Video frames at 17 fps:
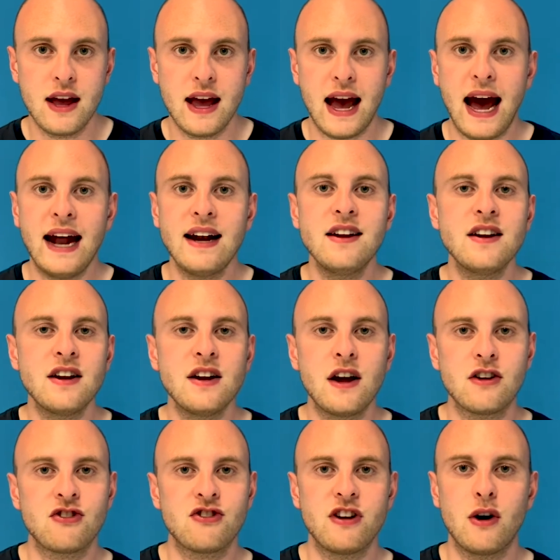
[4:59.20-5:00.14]
And in a
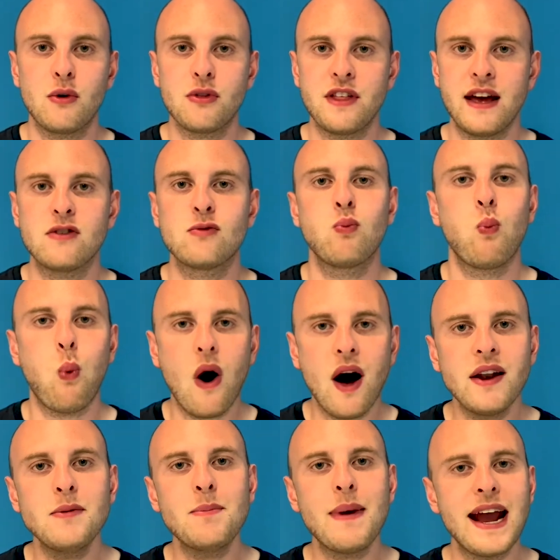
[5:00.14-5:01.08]
nutshell, there's
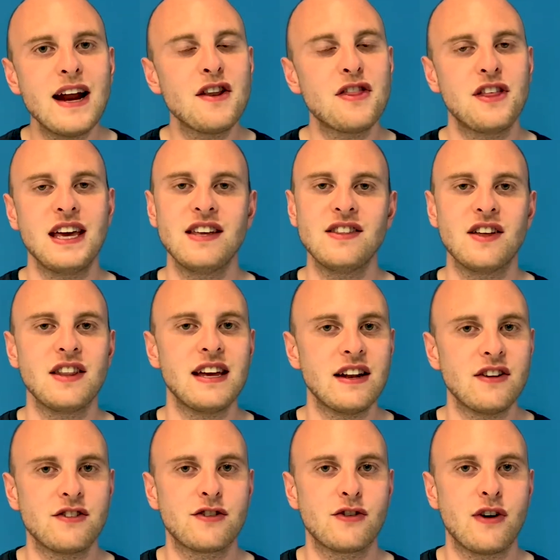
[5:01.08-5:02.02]
one main thing that the
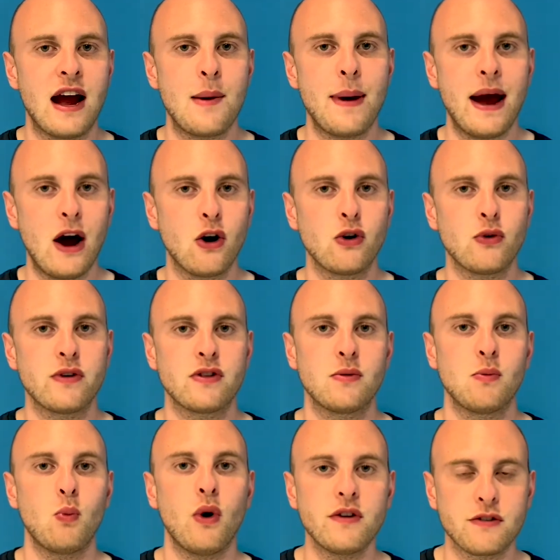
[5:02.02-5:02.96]
Instagram
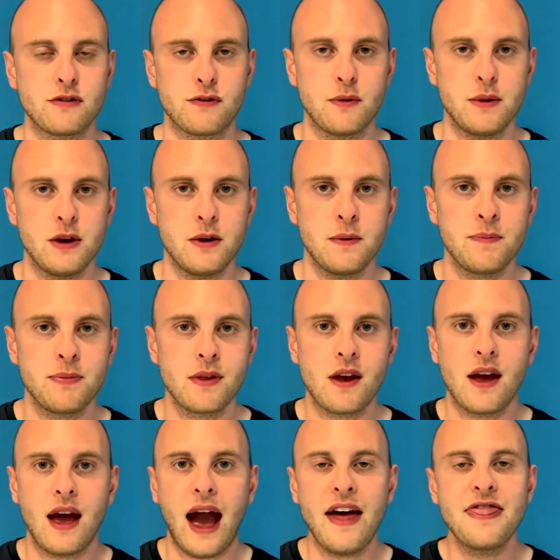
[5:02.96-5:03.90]
algorithm wants from you,
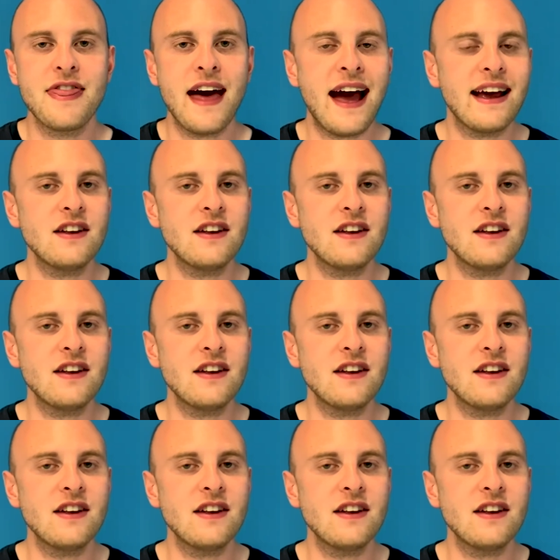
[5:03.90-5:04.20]
and that